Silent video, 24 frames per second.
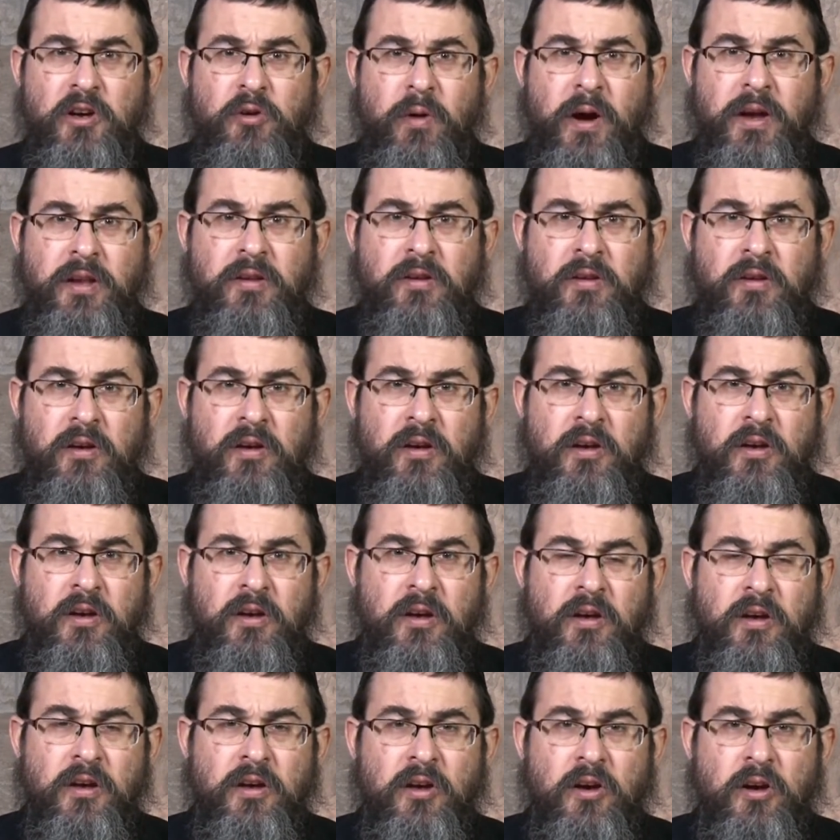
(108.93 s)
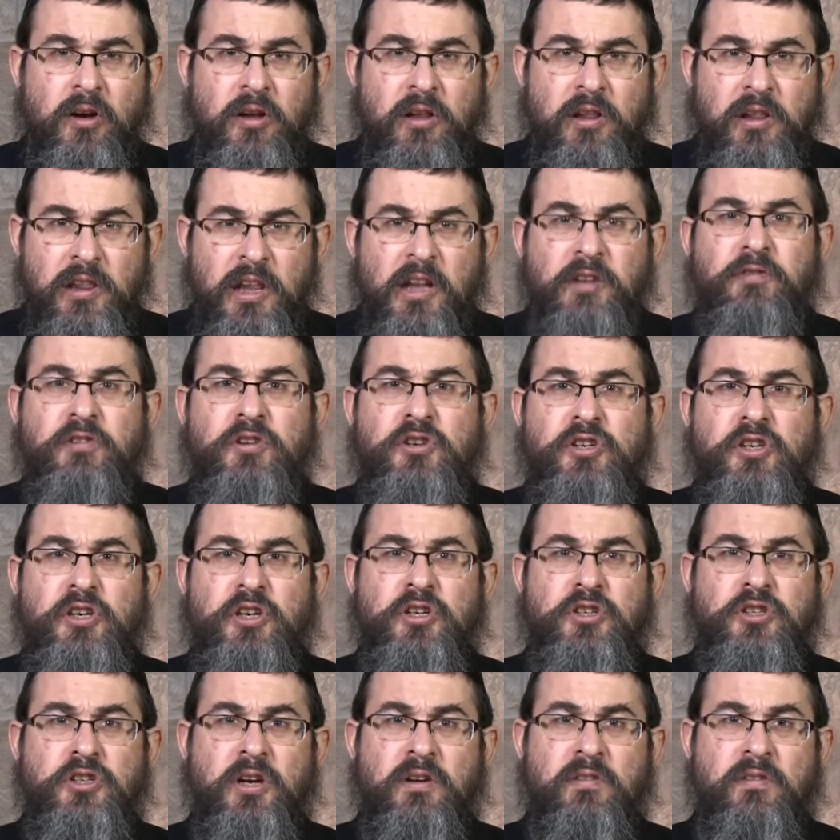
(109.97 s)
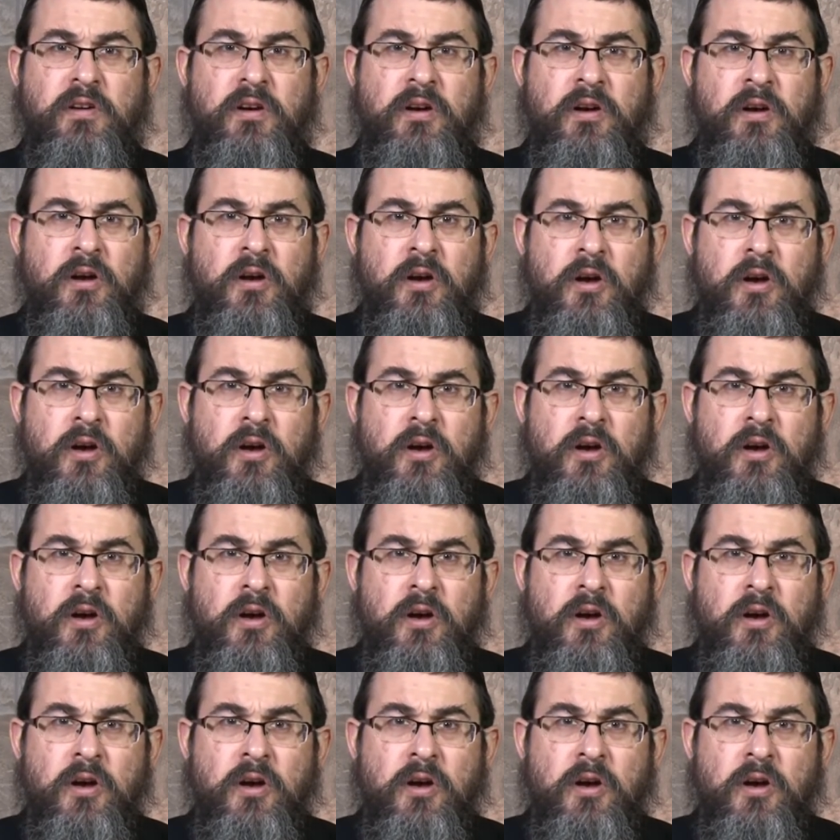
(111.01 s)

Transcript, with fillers: great uh, Litvish yeshiva,